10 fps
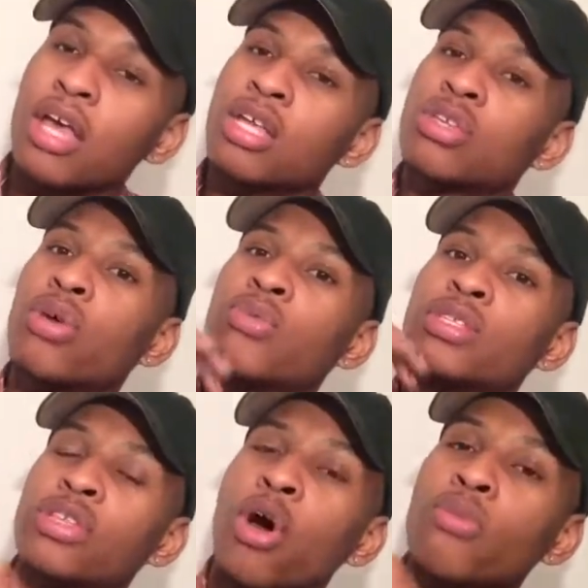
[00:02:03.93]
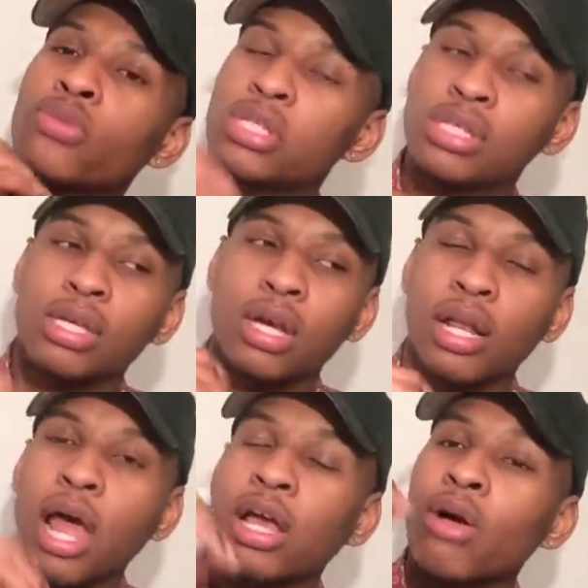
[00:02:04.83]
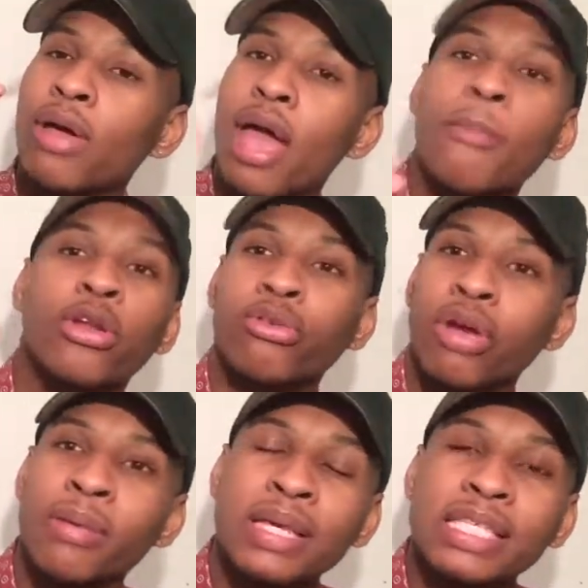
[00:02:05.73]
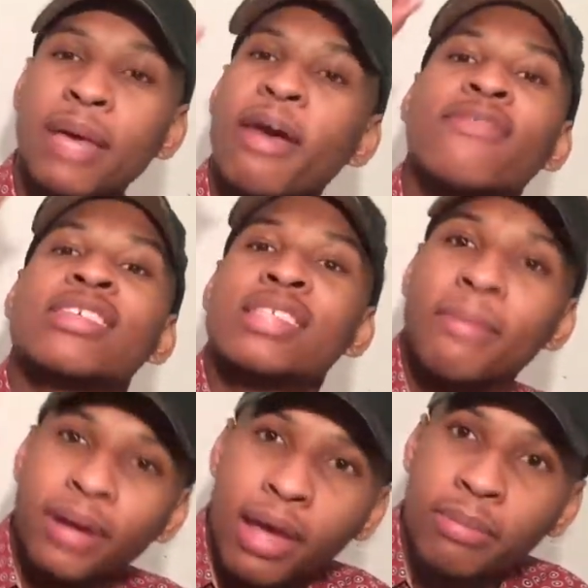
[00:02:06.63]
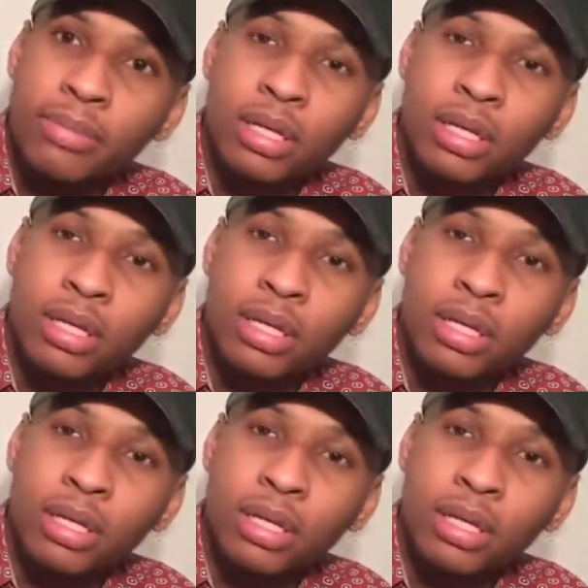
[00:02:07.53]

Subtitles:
So it was dope to see her like, okay, I'm on the Grammys, I'm gonna have to step it up.